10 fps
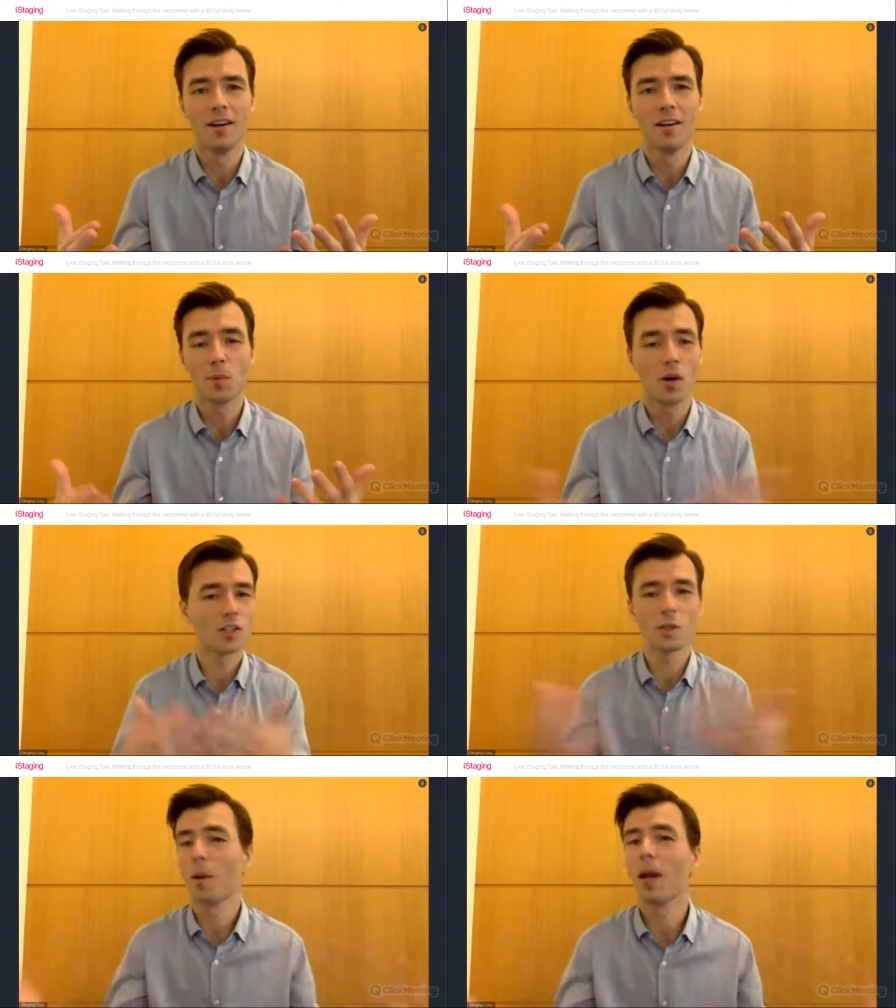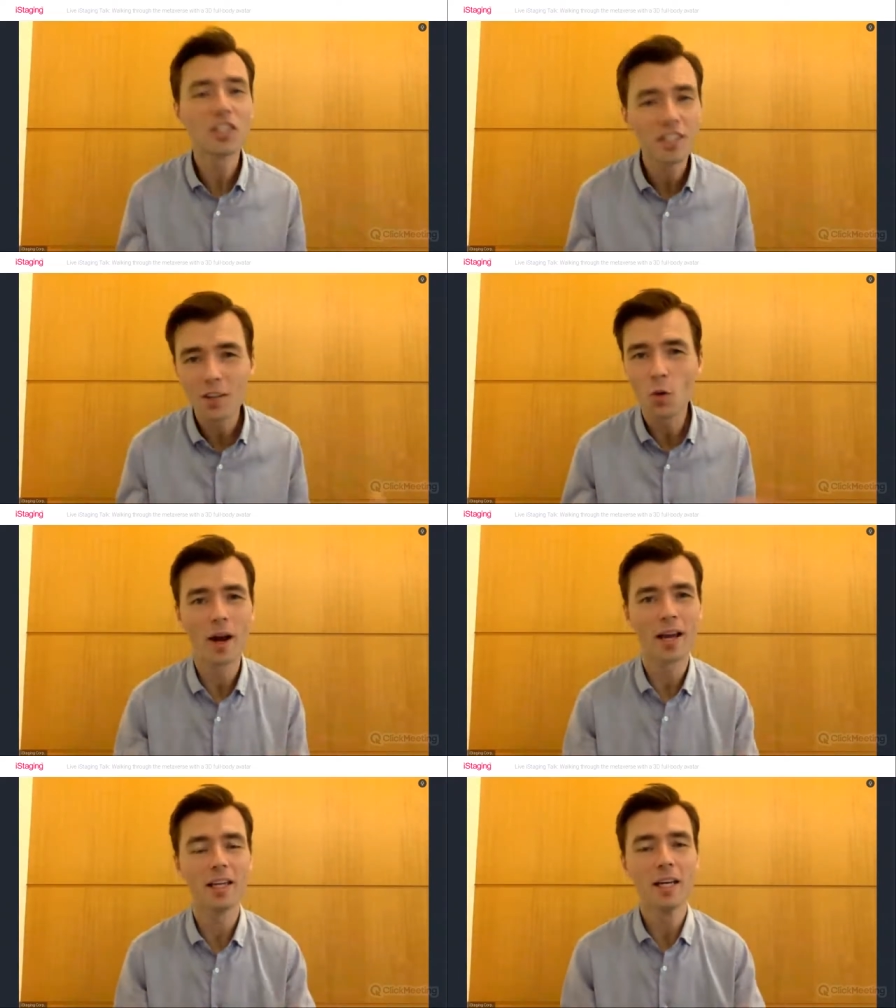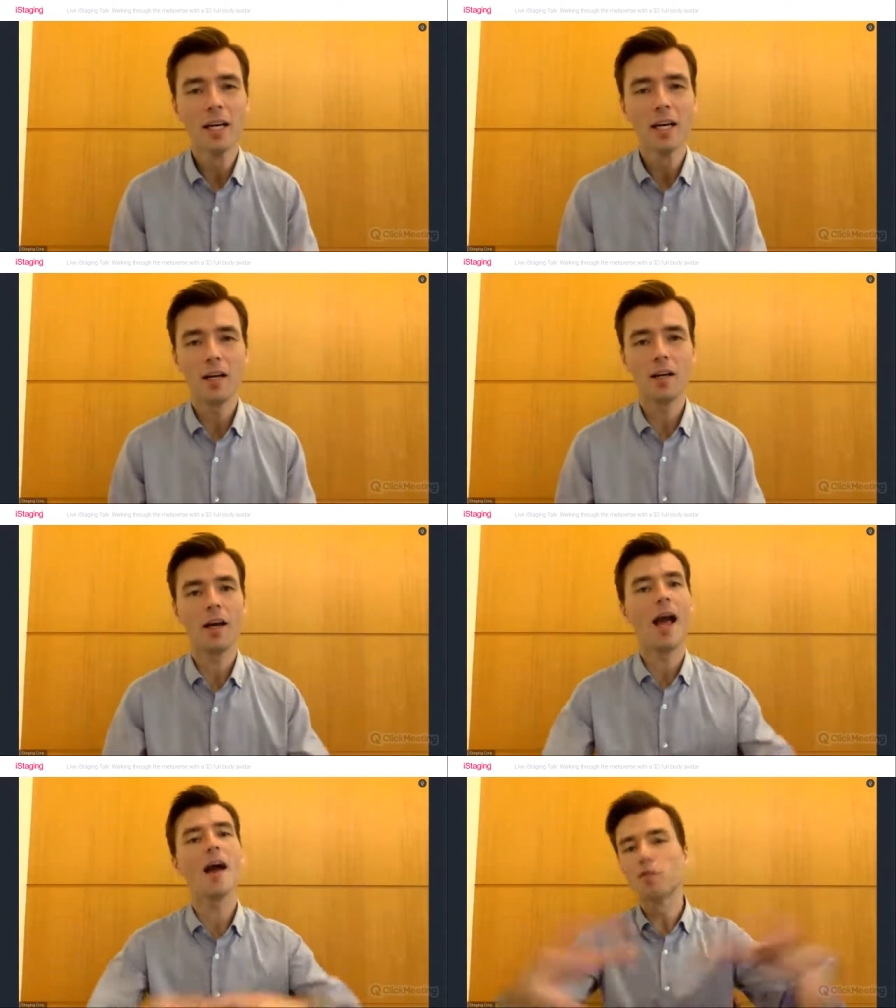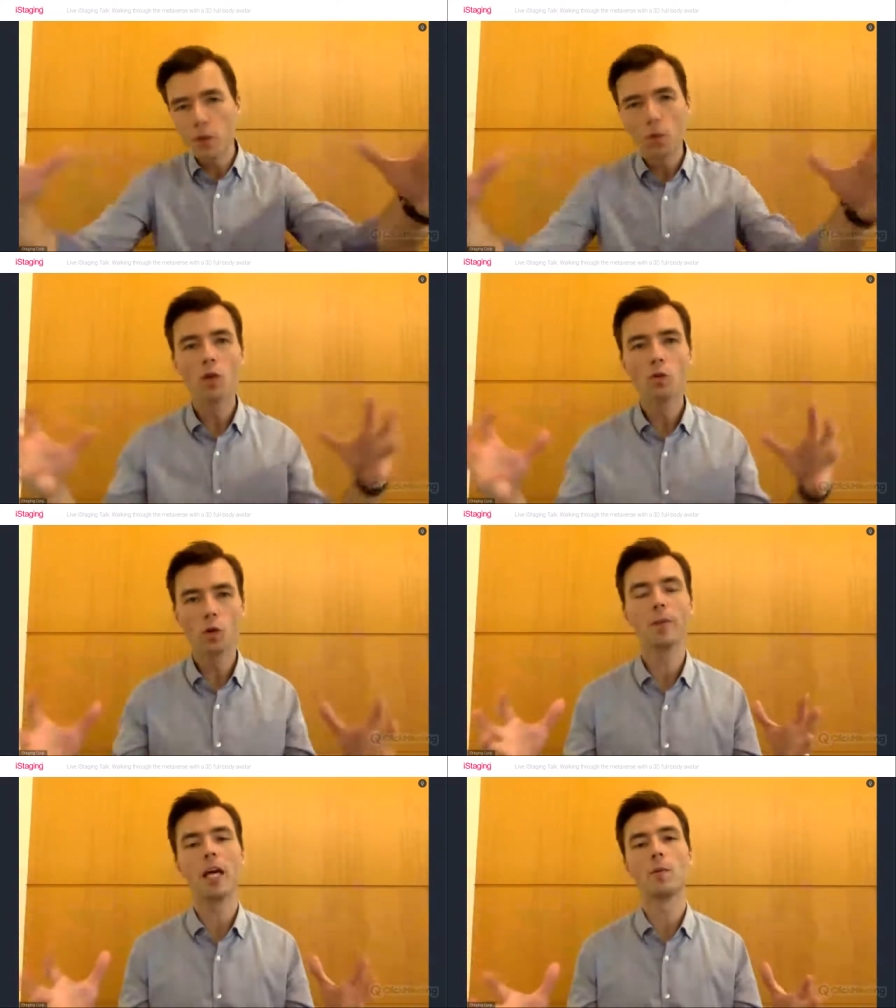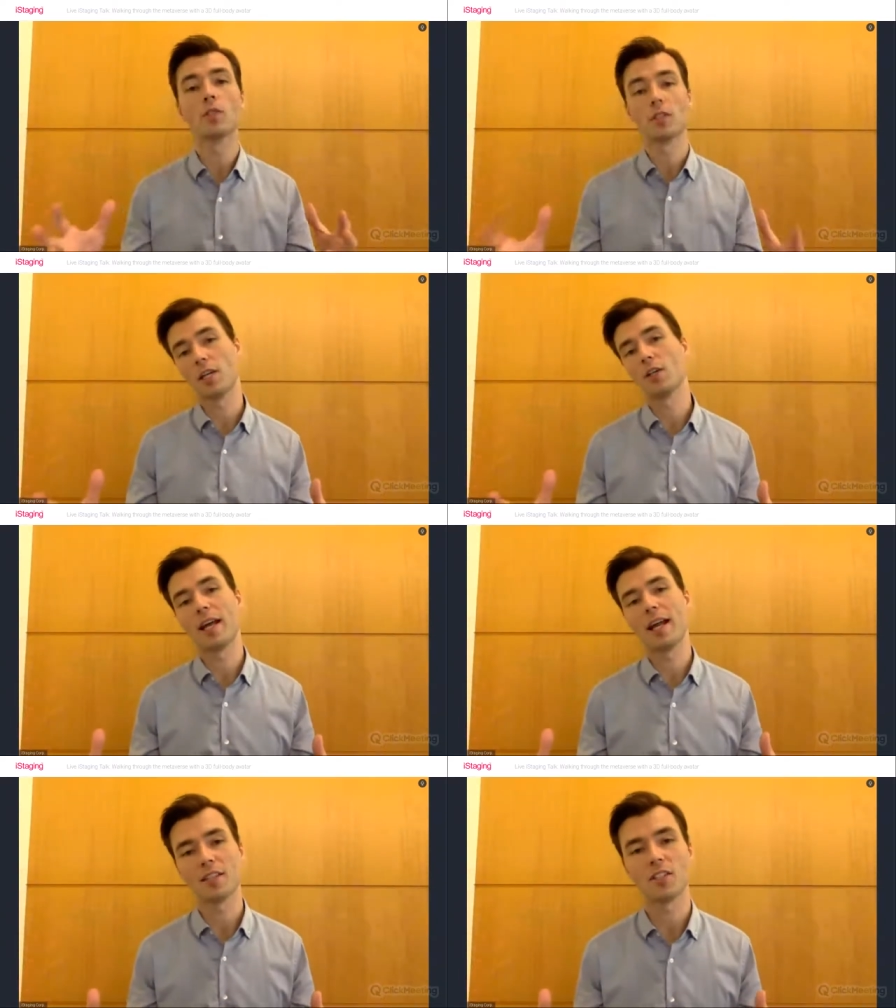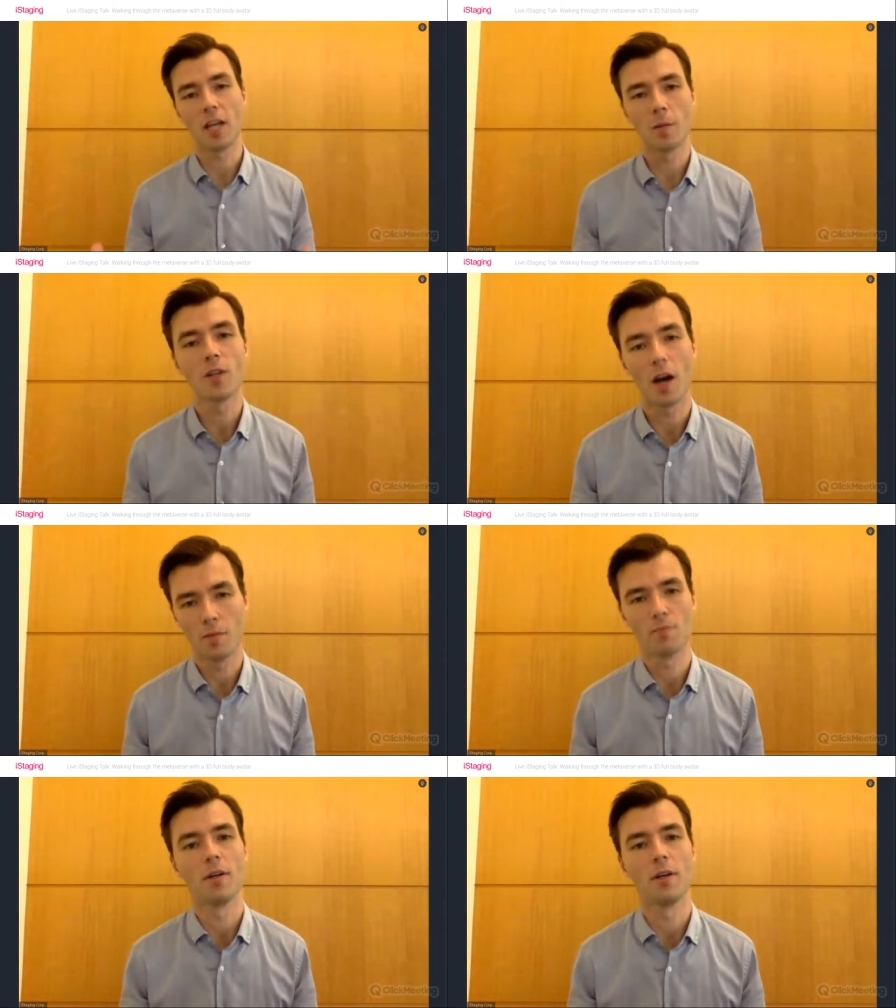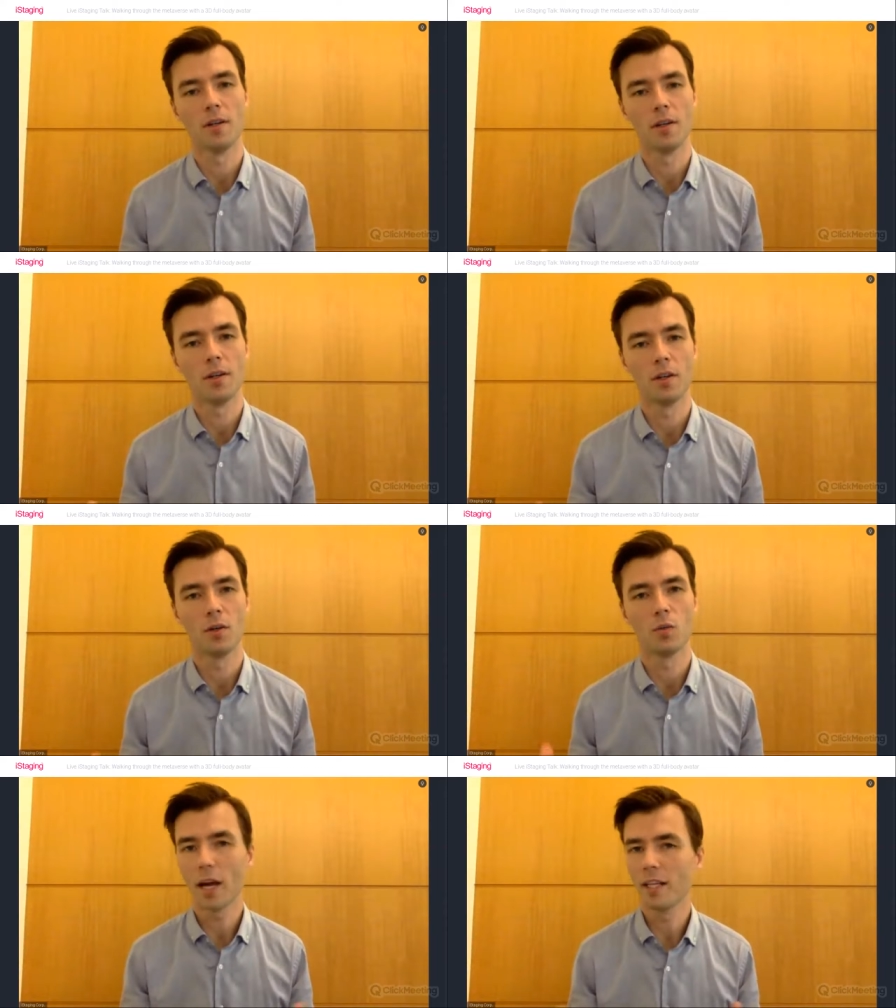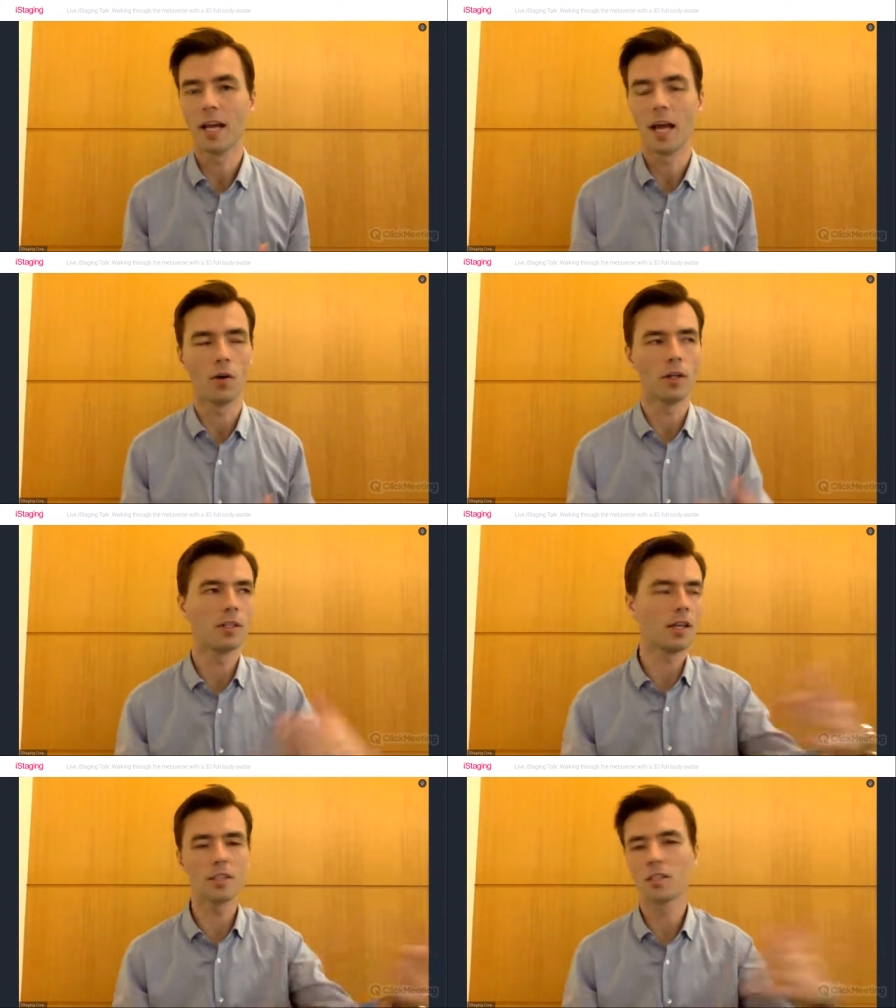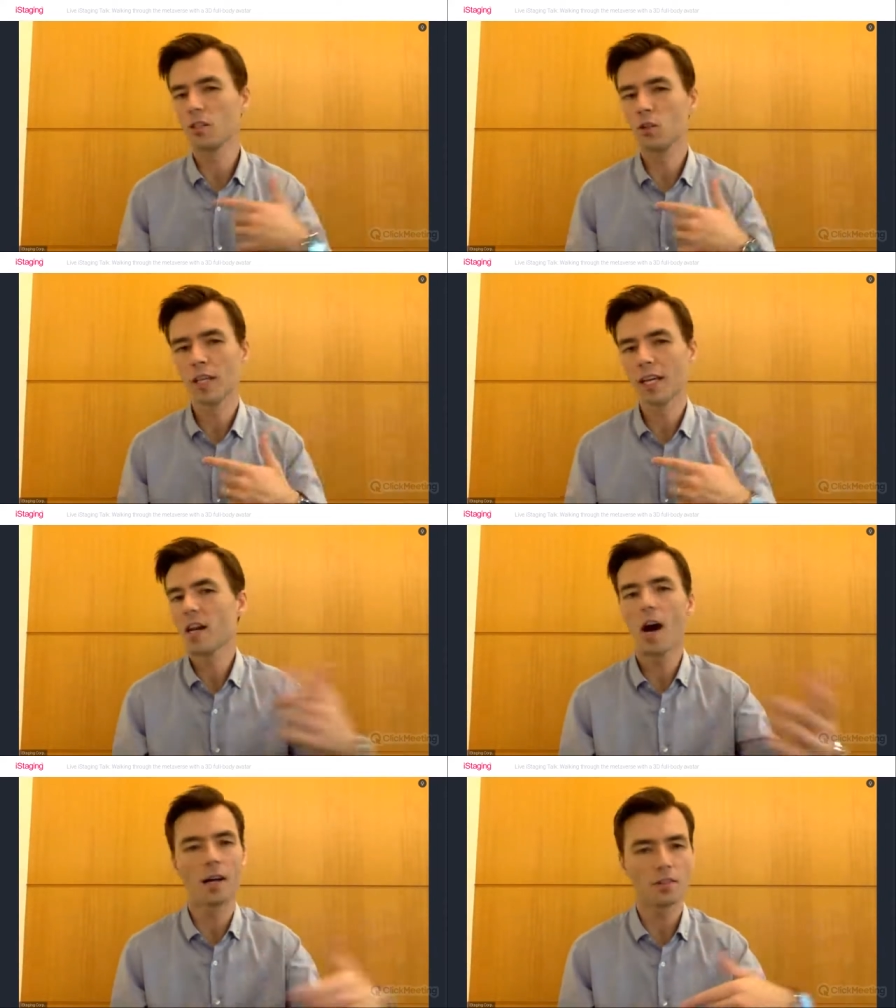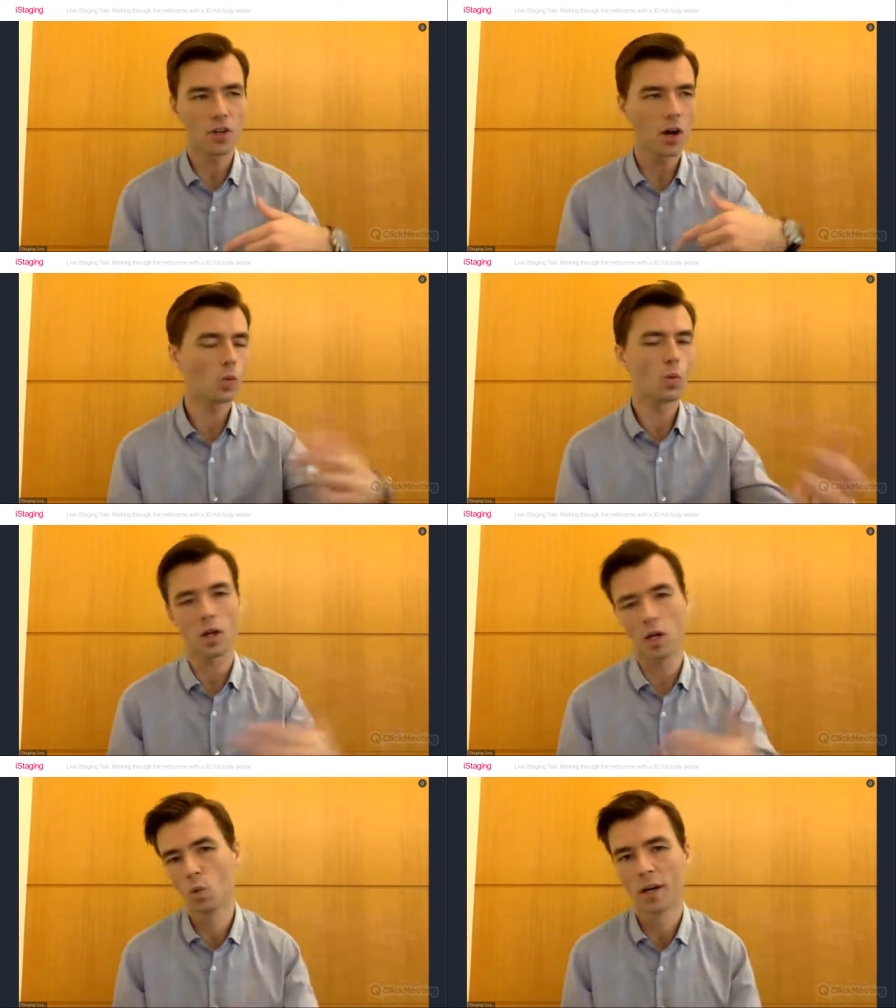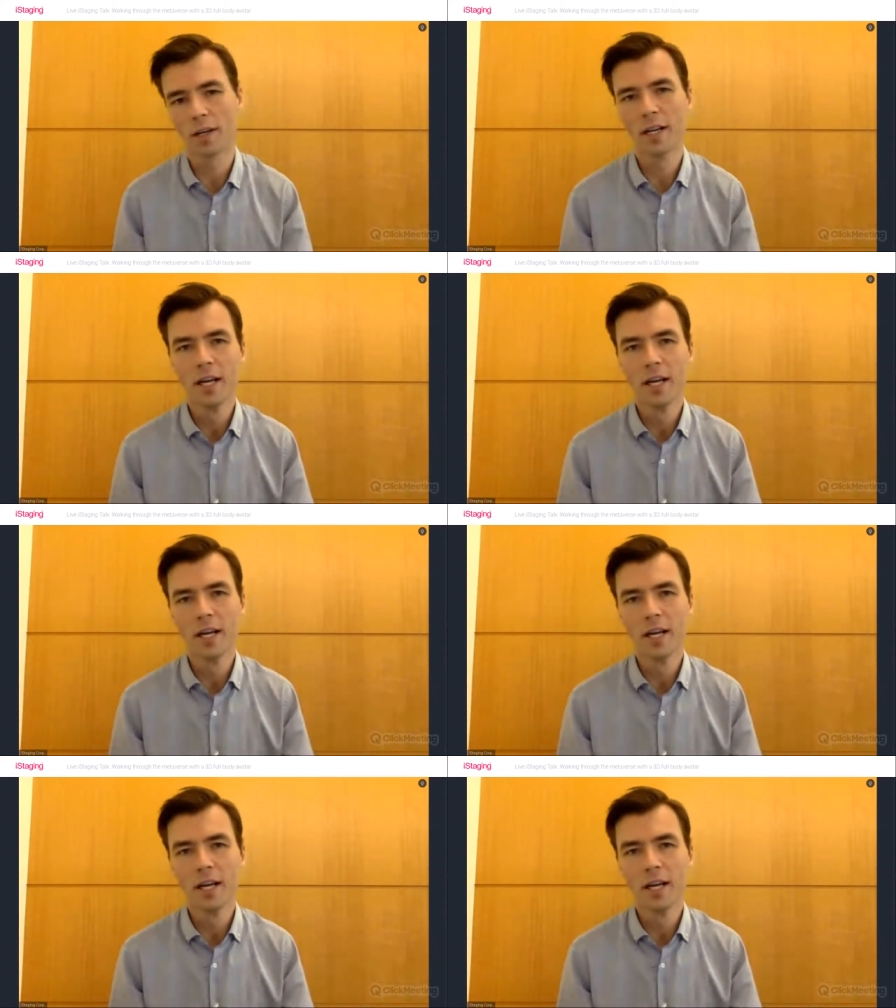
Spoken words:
participation in a way, everyone will be able to hear that at the same time right now. You cannot talk one-on-one.